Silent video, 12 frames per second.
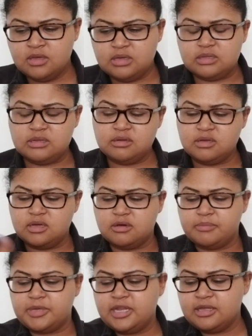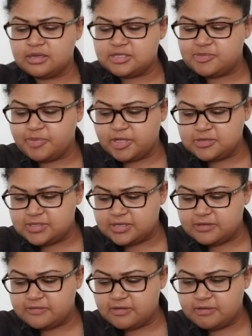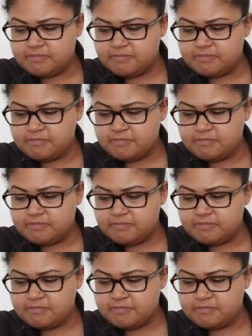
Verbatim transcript: a little, I'm getting explosive.